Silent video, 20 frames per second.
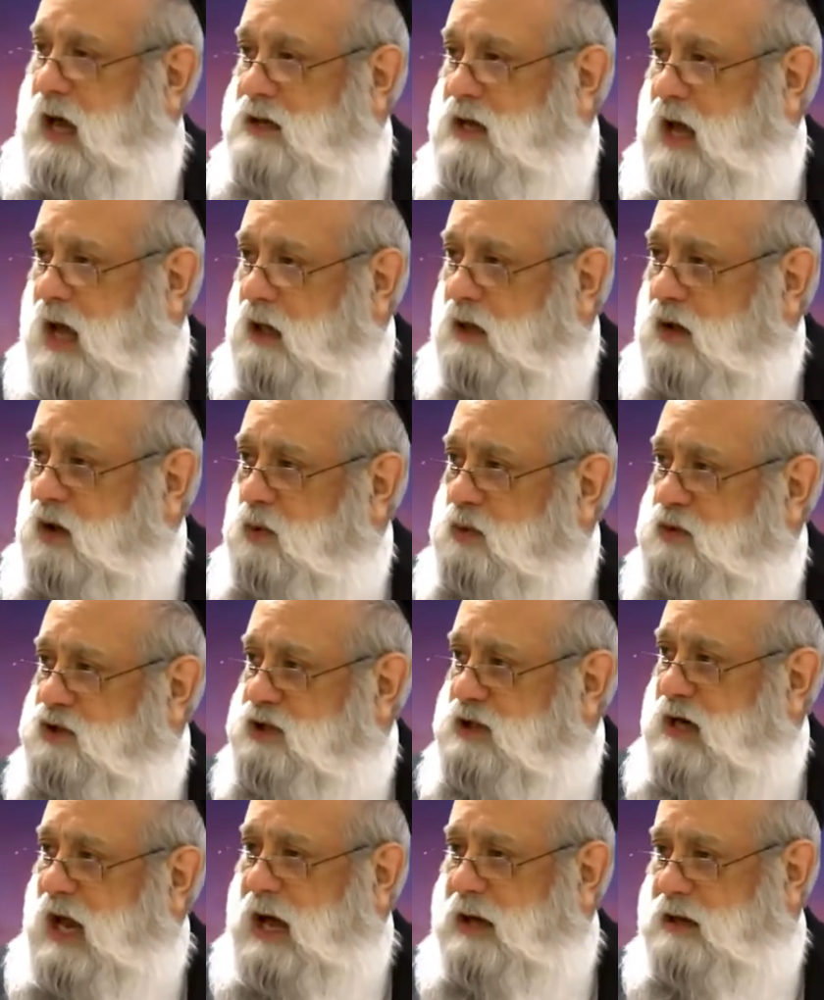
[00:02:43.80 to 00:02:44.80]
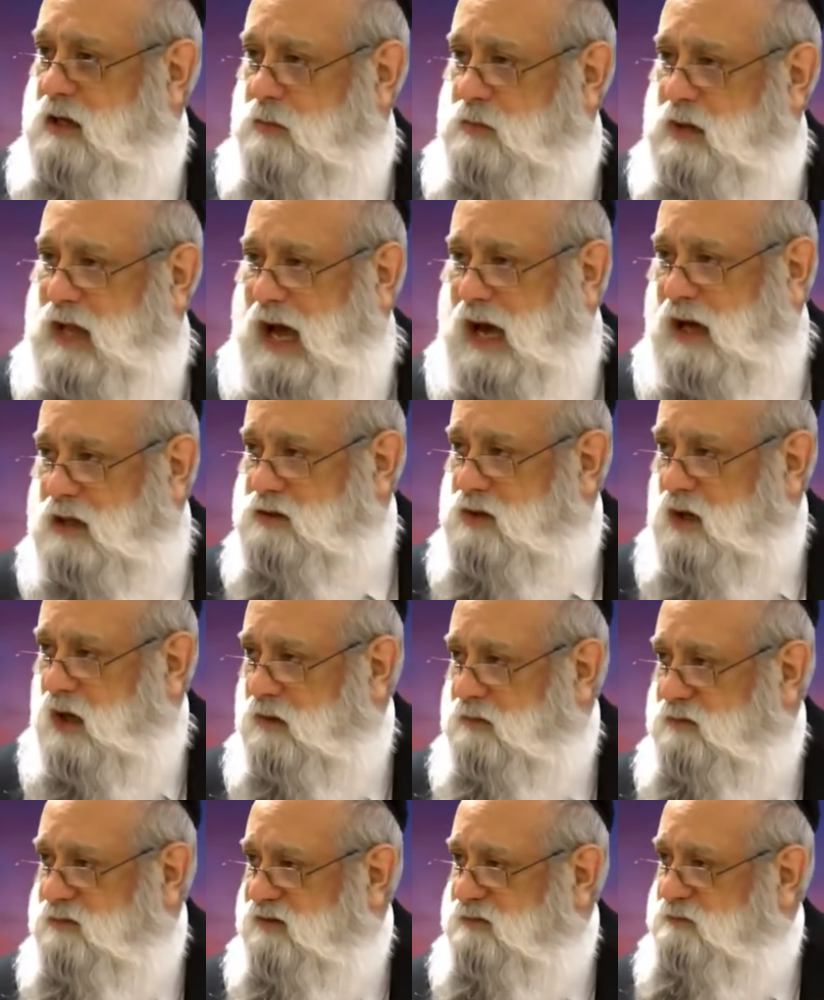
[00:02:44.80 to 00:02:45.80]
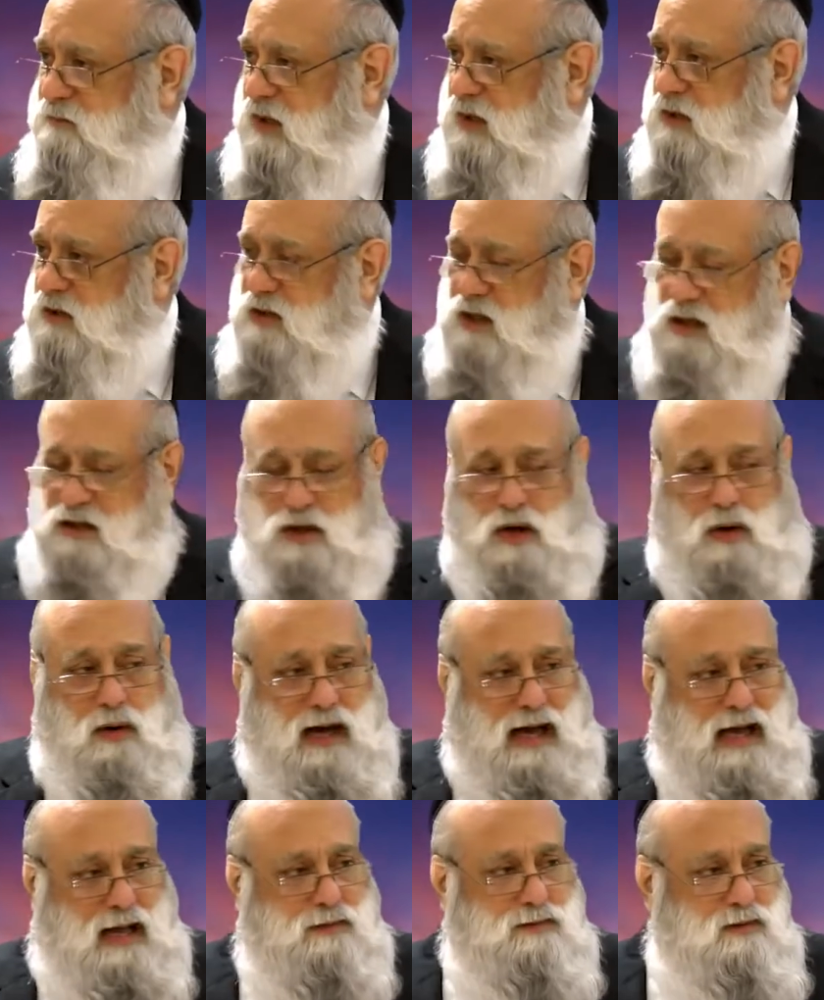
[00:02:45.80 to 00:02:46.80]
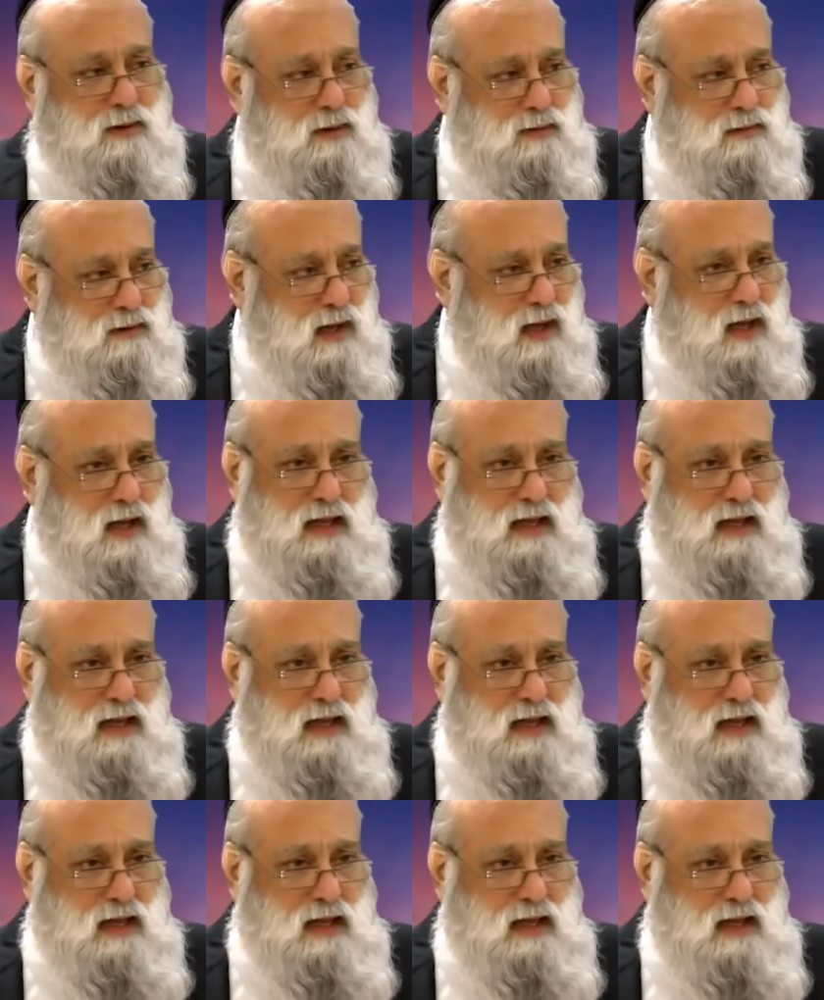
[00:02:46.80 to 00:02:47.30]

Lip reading: Hayelchu shnayim yachtav bilti noadu.